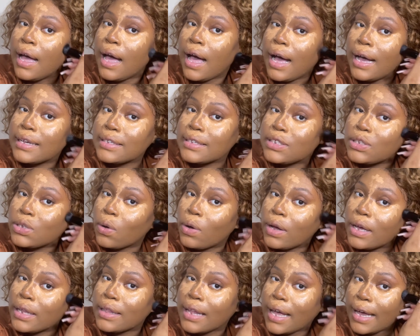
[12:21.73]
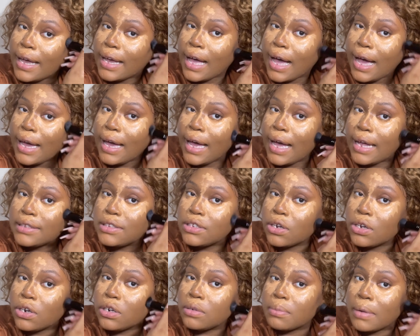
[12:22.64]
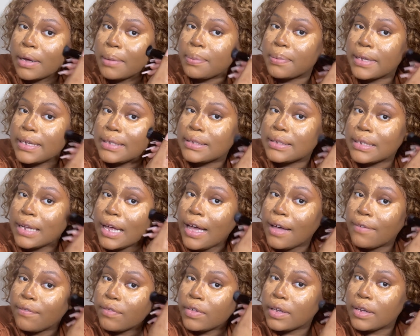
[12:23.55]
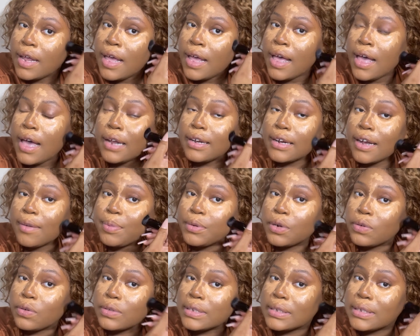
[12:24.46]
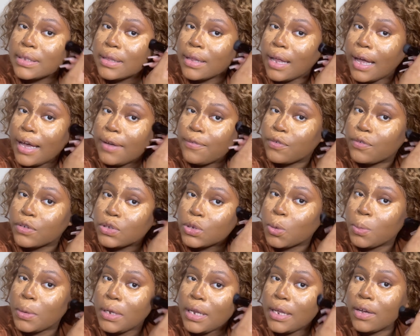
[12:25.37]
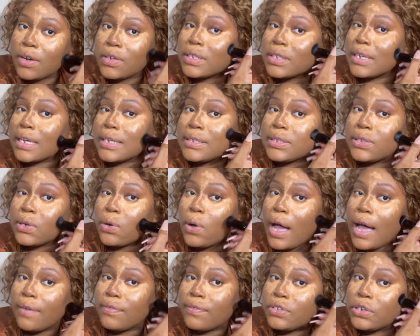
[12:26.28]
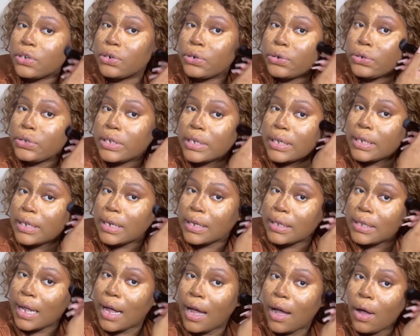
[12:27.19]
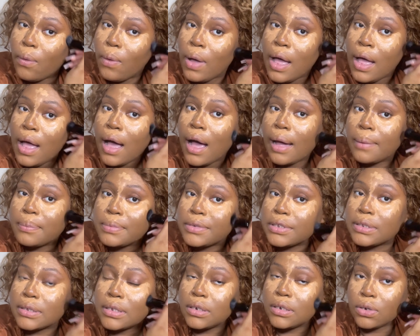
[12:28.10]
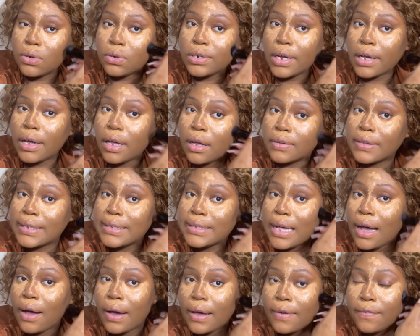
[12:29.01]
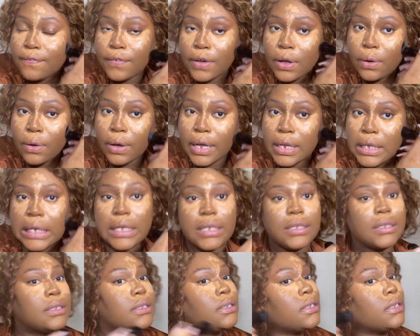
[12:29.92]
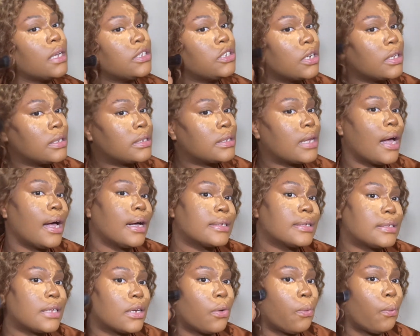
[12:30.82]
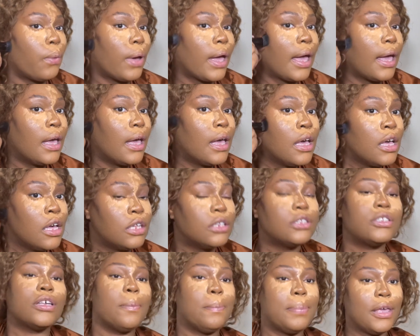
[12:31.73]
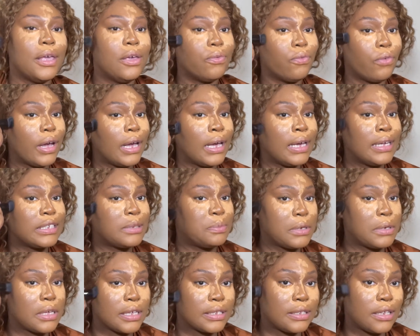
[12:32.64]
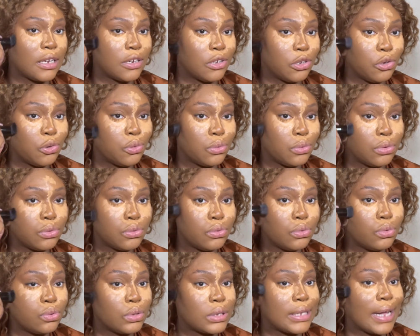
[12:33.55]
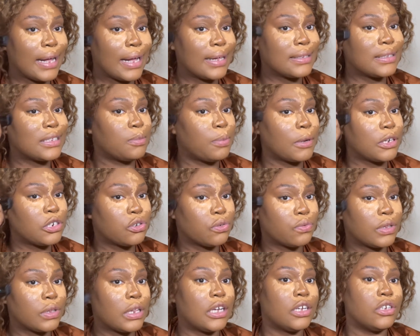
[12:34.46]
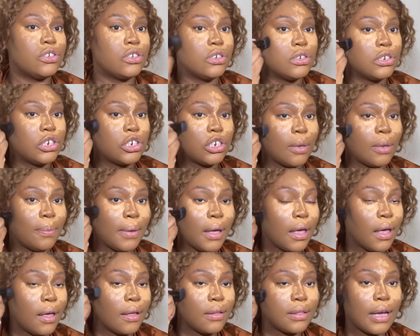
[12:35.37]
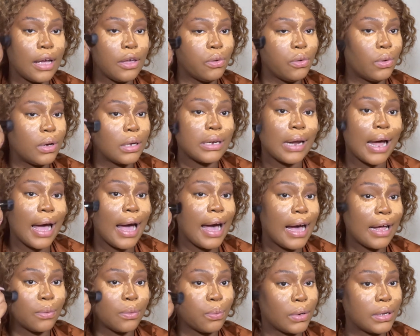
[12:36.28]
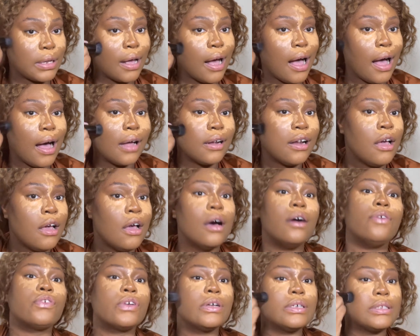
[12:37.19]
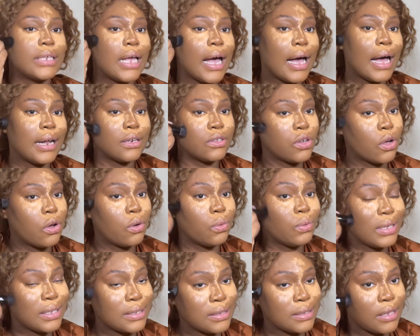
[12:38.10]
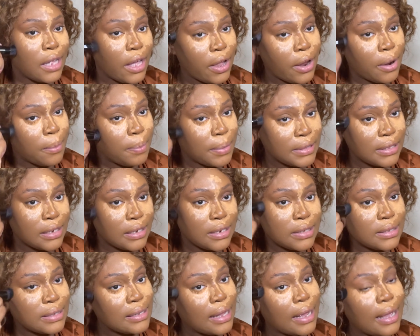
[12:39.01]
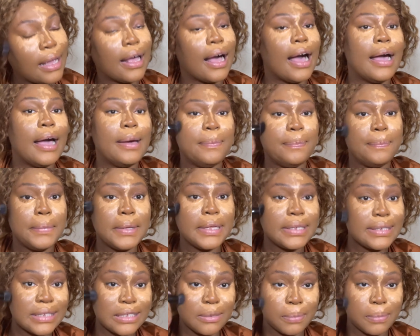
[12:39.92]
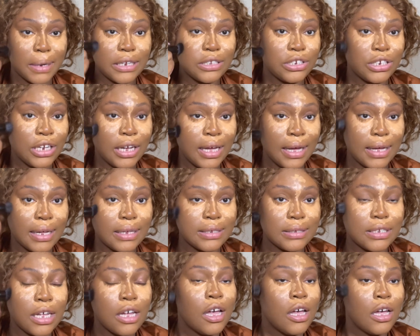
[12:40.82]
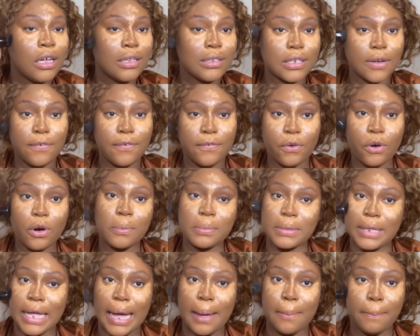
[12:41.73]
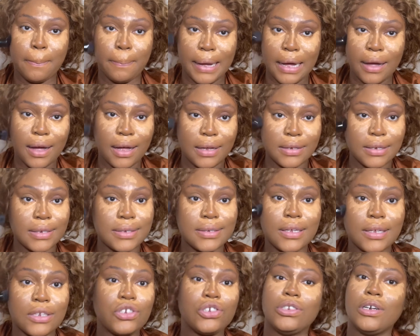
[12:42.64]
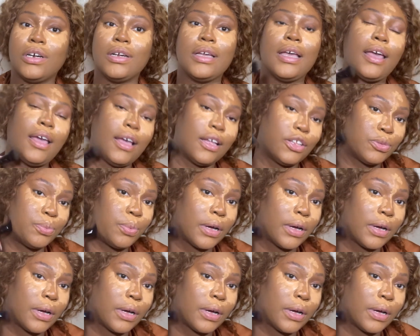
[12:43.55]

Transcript: I saw it like I had to earn my place in heaven, and I've been on this life for so many years and I still haven't earned it, and now I'm just gonna go to hell. That's how I felt. And it's such a toxic way to be raised, because then you lose that special relationship that you could have had with God. Of course, God is always there, but then it's like I missed my chance to form that bond at such a young age.